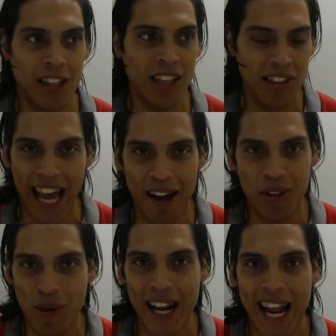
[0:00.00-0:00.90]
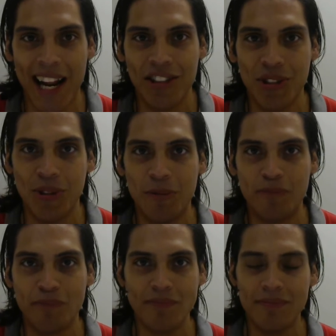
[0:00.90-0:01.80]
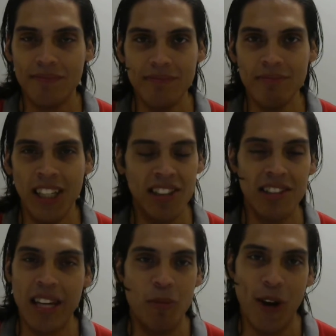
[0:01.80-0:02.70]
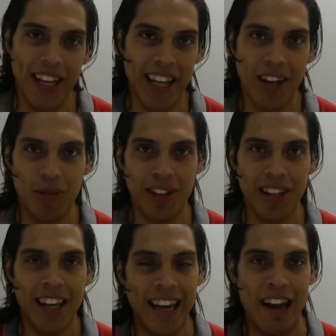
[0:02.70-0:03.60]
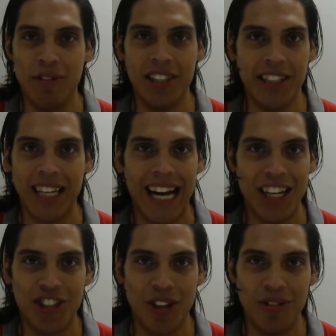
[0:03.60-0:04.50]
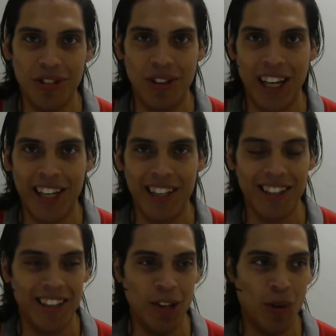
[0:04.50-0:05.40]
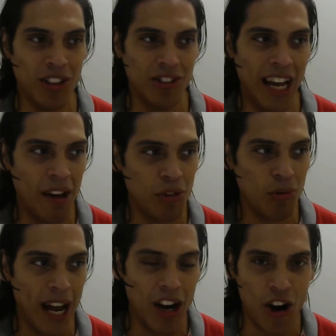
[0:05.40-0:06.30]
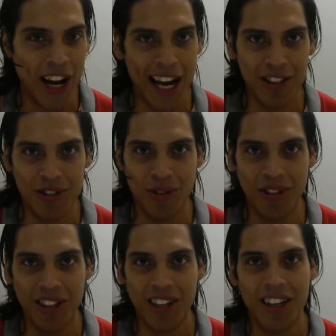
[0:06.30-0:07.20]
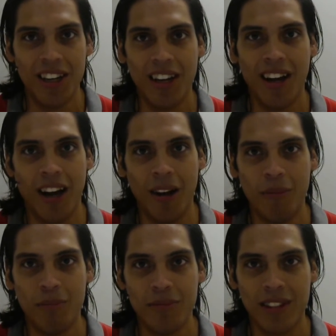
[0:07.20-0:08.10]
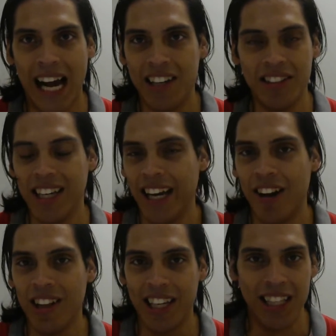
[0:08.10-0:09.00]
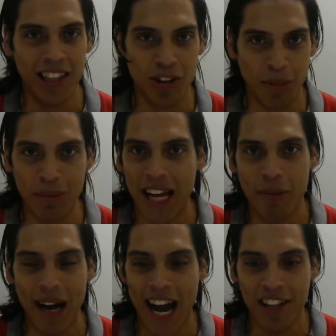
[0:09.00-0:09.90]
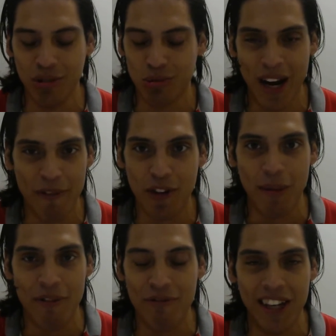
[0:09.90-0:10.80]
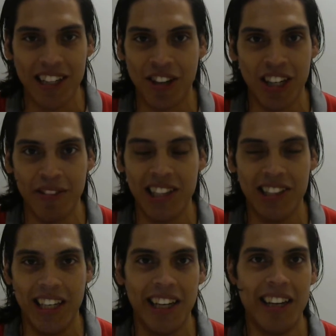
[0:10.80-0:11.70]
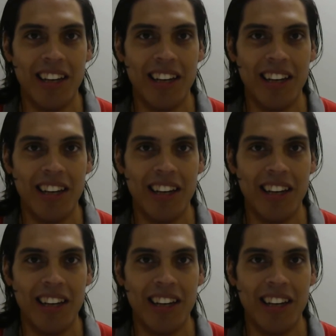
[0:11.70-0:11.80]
I have the right attitude. And it's the same way. Like with everything that God shows you, like He wants you to have the right heart attitude. God doesn't care. Like He literally blinded my eyes. It was right in front of my face. I couldn't even see it.